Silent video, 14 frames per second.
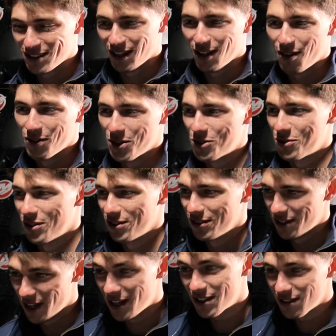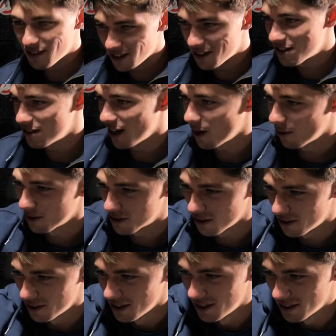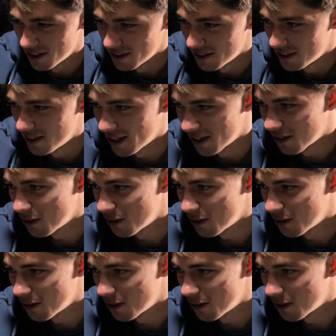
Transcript: I love this reel, and it's a it's a dial. So. Got some beef. Yeah.